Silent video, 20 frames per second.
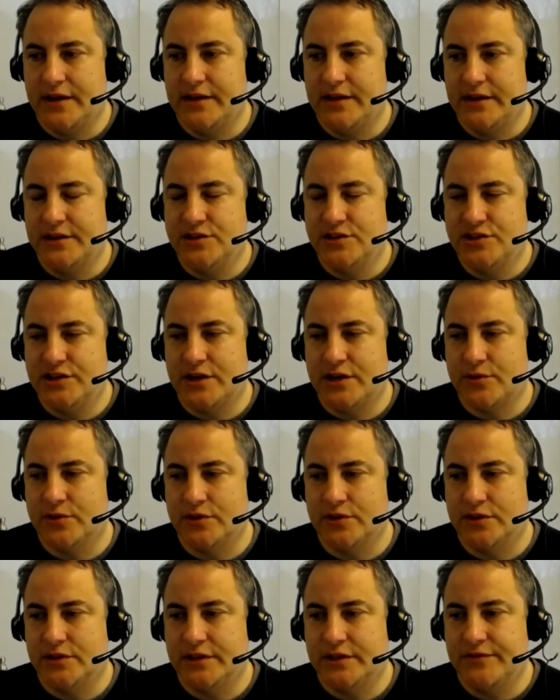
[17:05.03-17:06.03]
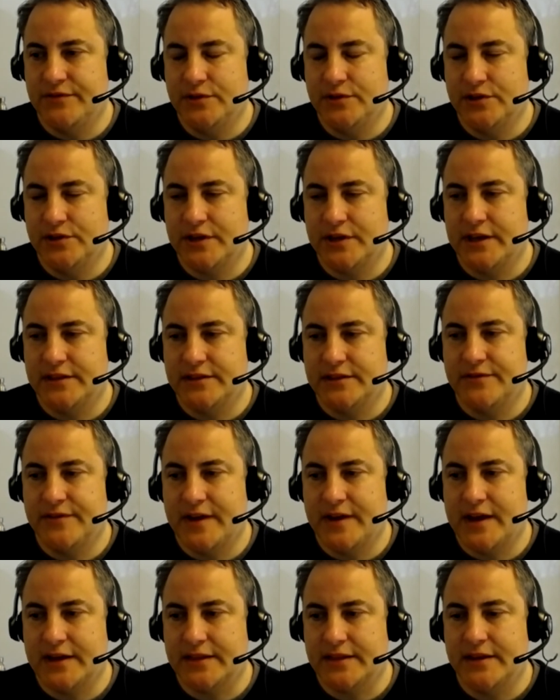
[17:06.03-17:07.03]
In general, if you look at the
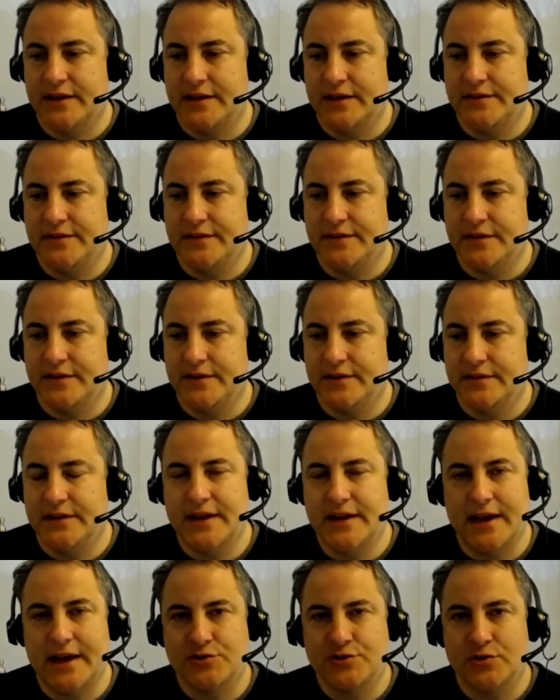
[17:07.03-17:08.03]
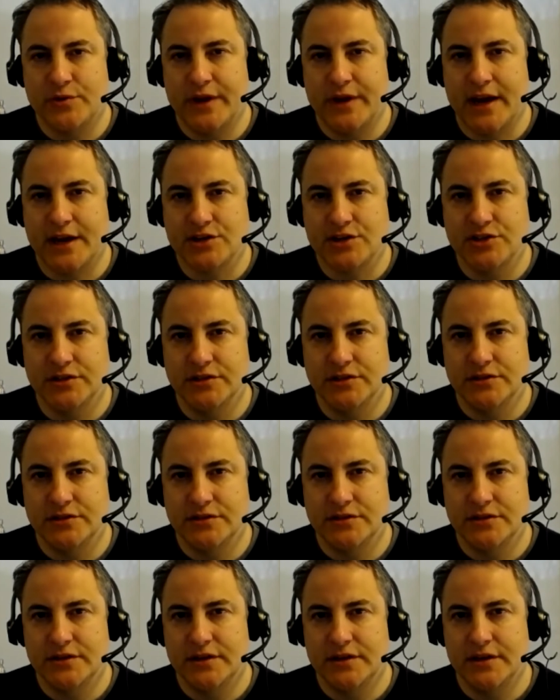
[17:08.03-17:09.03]
fact that the natural reaction
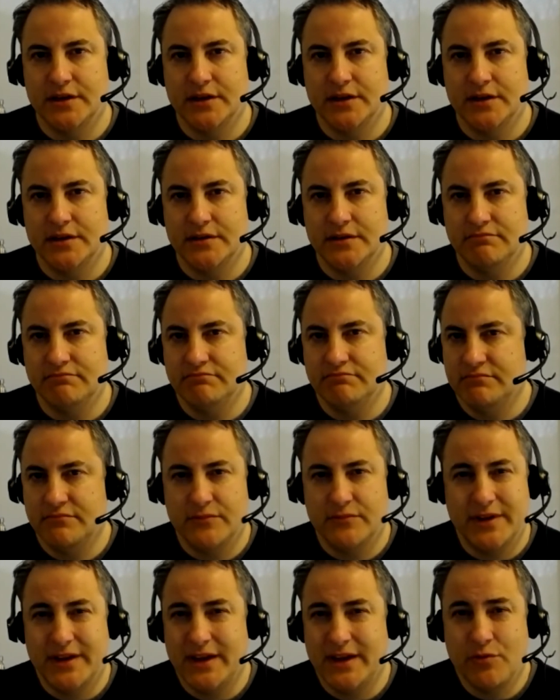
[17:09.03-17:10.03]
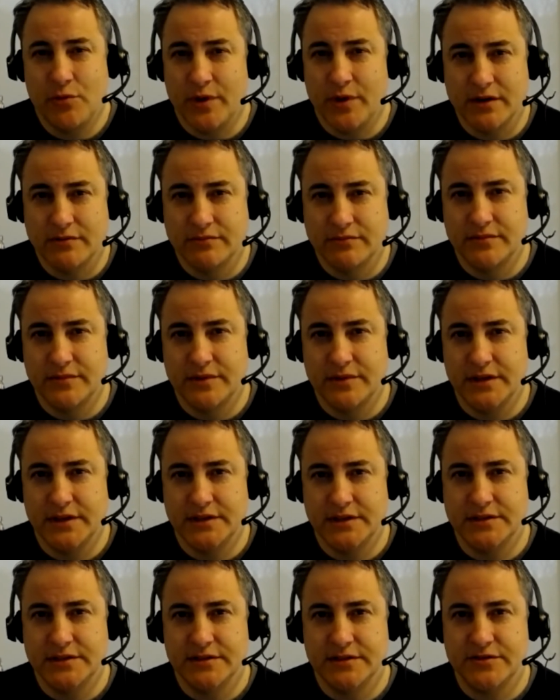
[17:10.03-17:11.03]
everywhere
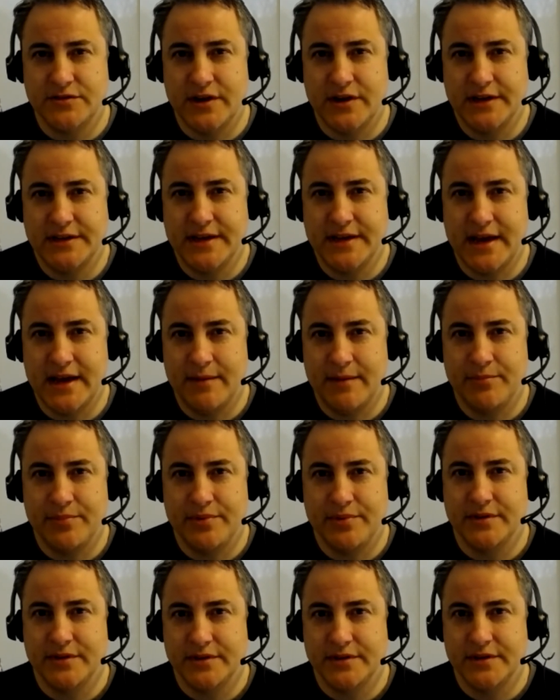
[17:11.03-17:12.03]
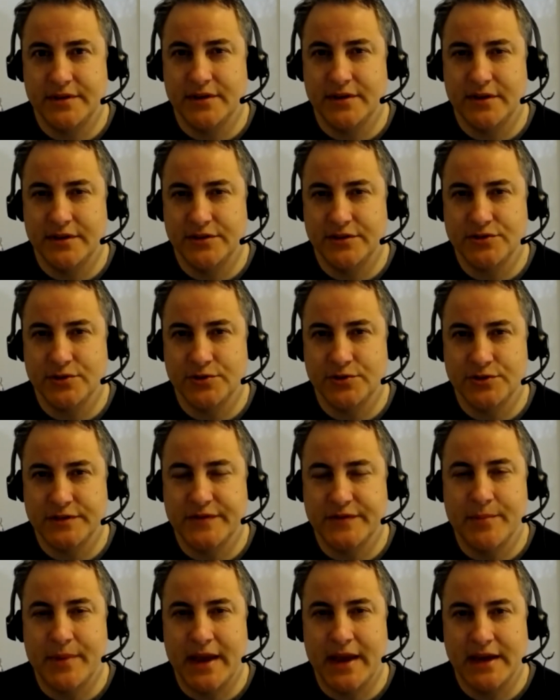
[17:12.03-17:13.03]
is to try to tap on the shoulders of
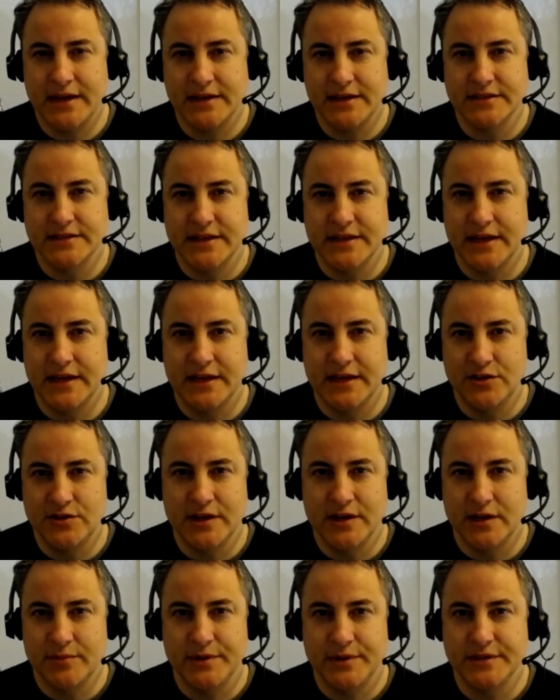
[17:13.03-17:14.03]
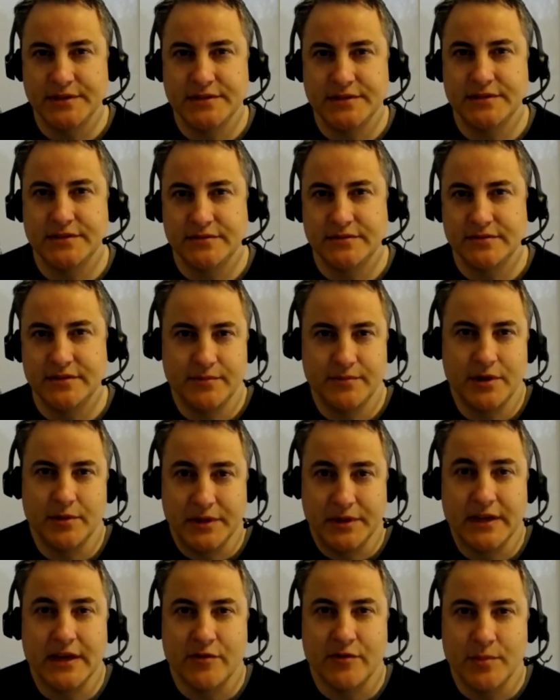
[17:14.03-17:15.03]
the banks and say, can you help us, in front of
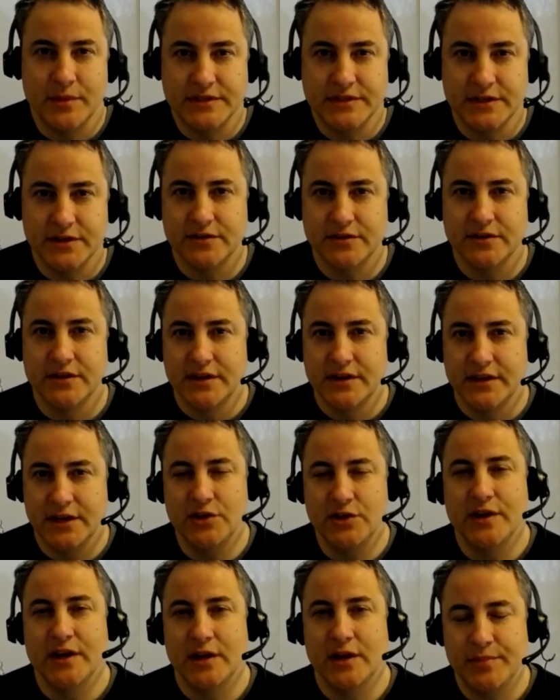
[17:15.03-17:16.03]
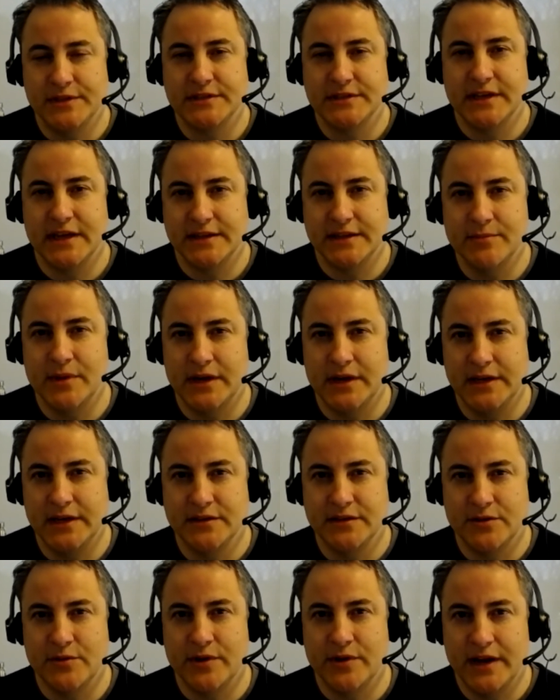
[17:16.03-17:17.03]
the governments here, can you help us get the money
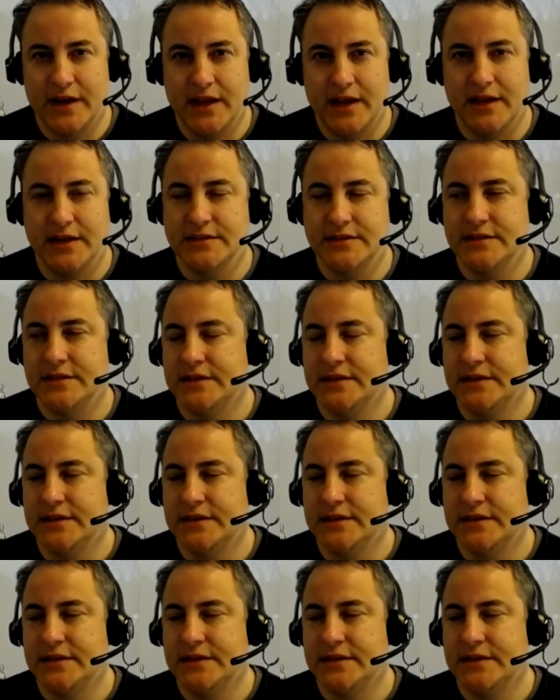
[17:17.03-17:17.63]
to the right hands?